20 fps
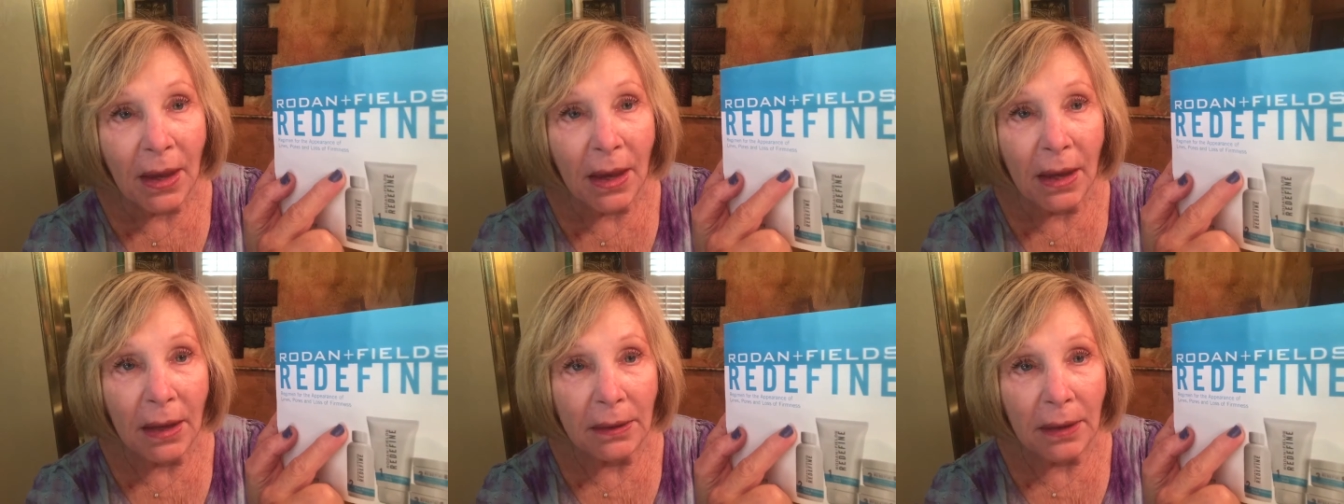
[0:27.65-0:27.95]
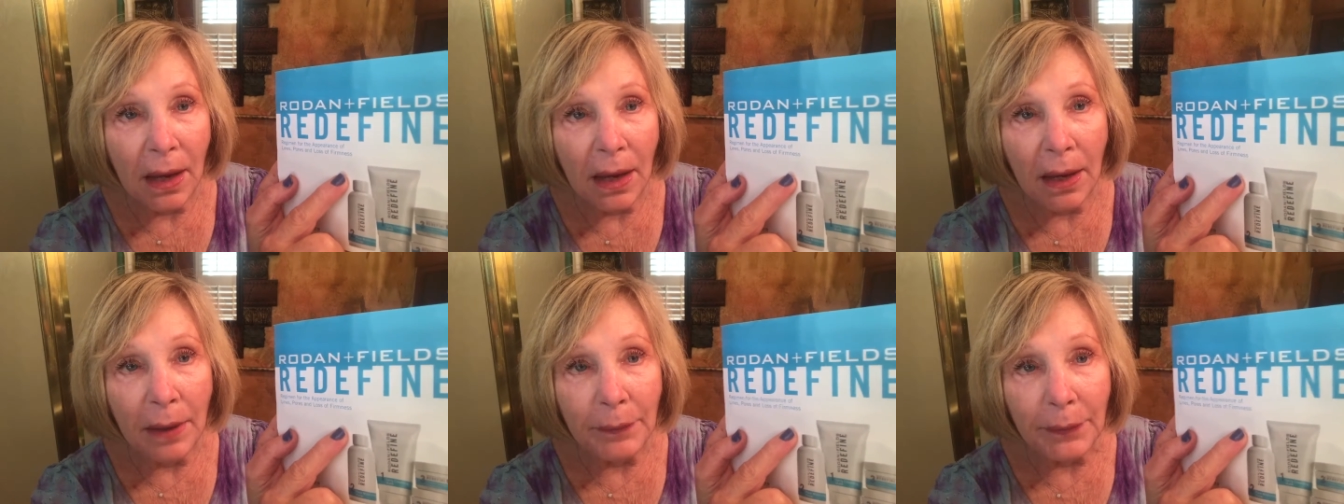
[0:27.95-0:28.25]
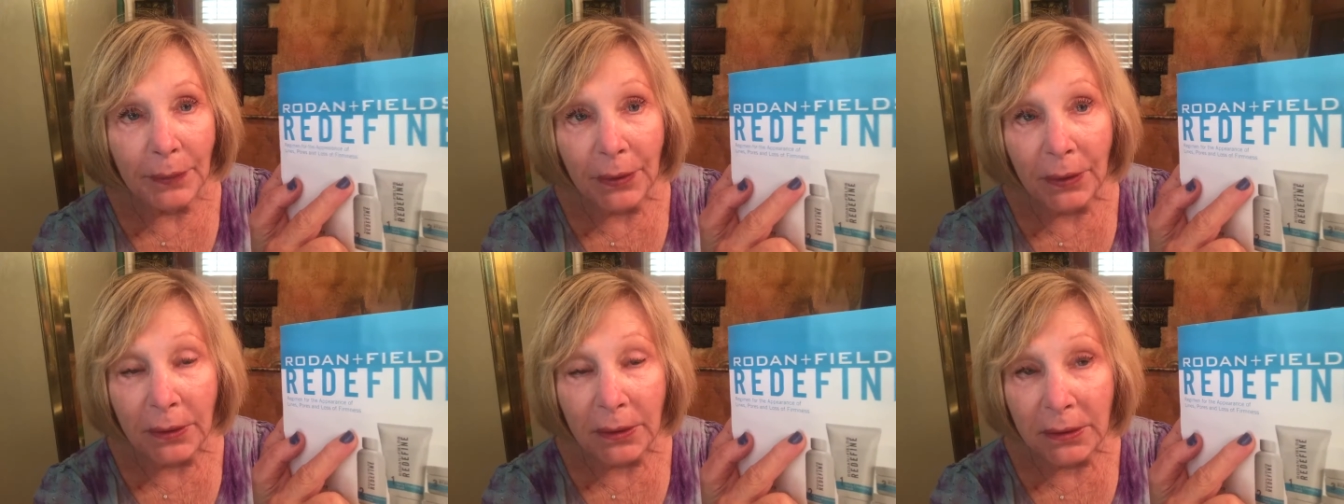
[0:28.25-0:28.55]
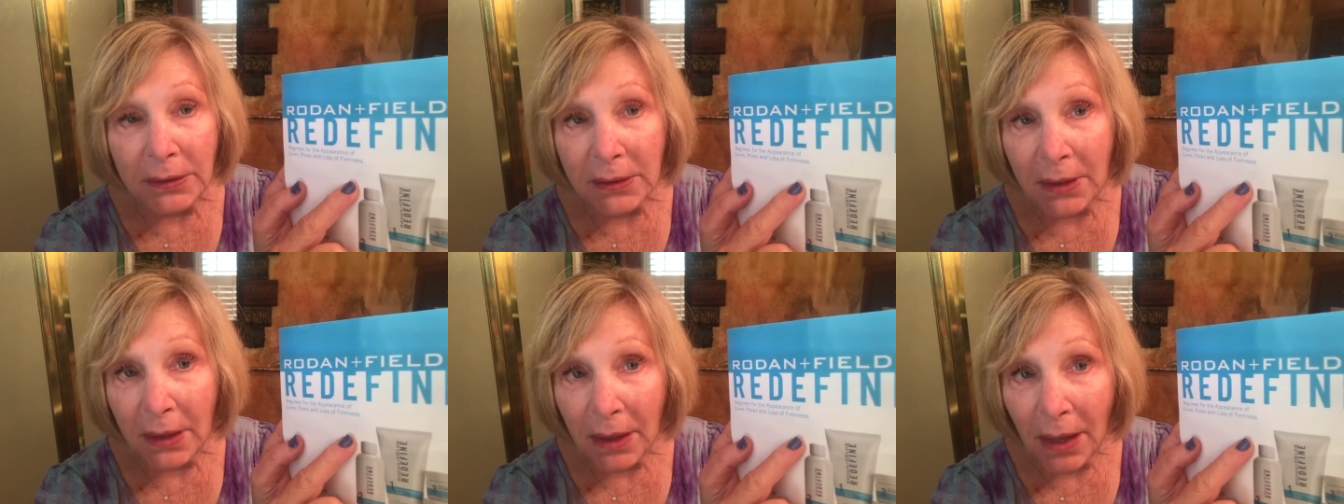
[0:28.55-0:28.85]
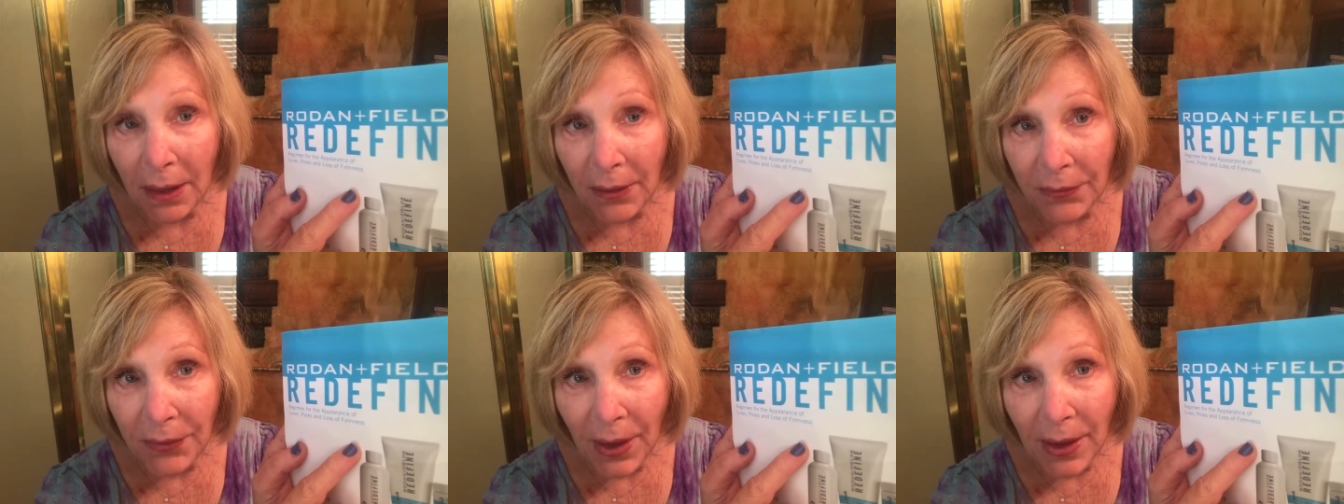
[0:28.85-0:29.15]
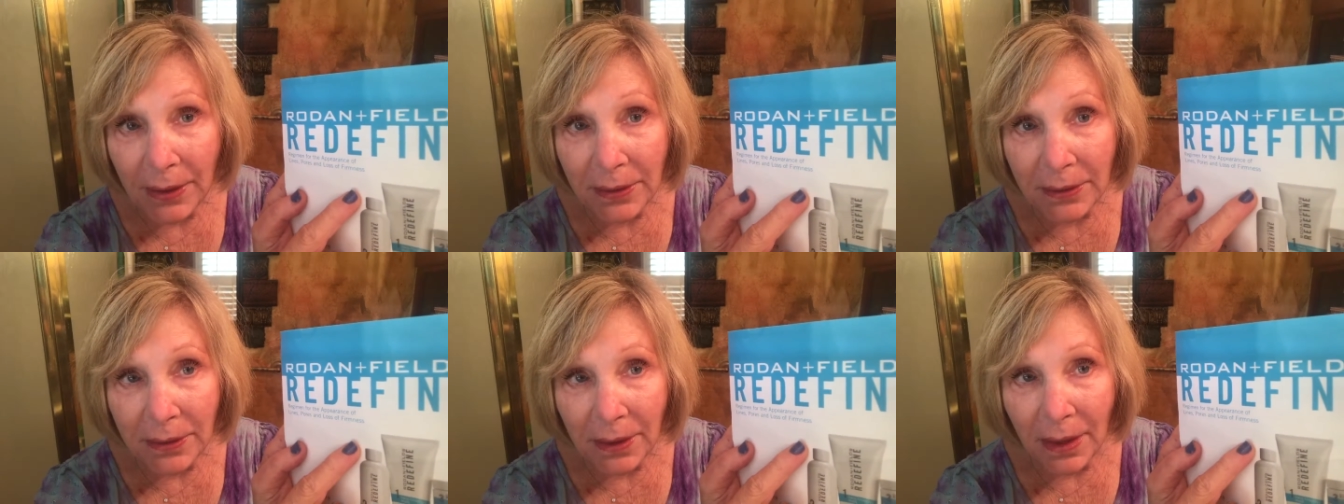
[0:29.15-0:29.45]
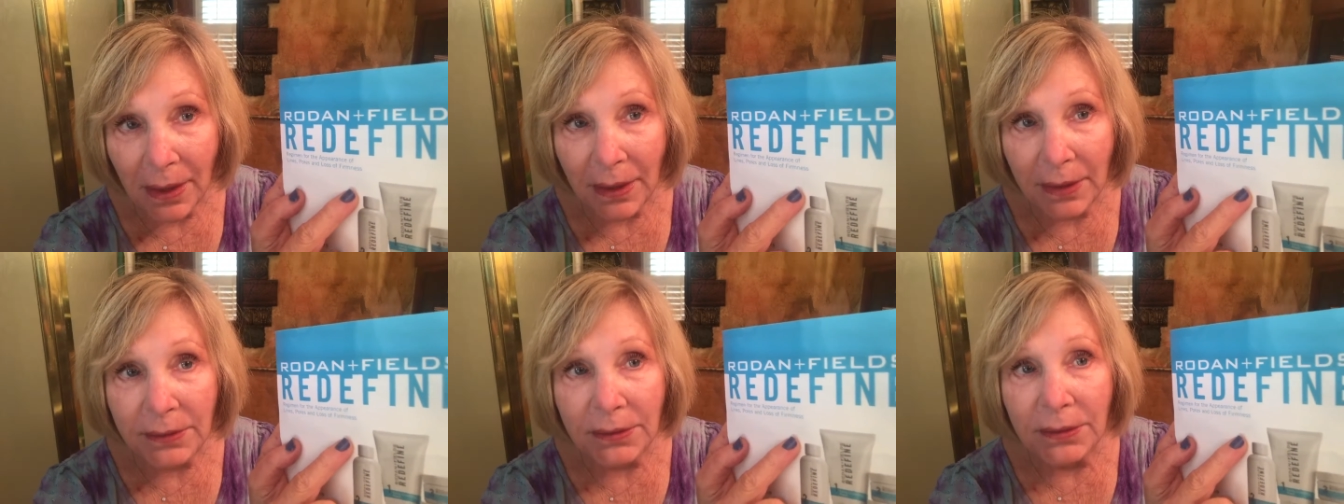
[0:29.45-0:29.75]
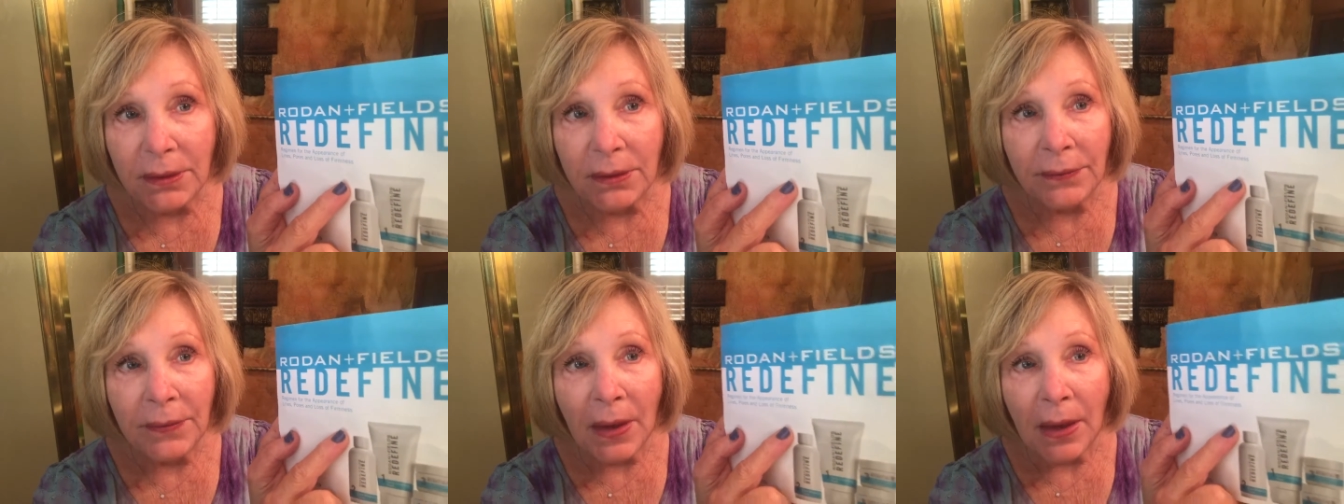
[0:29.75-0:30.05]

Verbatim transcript: and I'm going to see how that does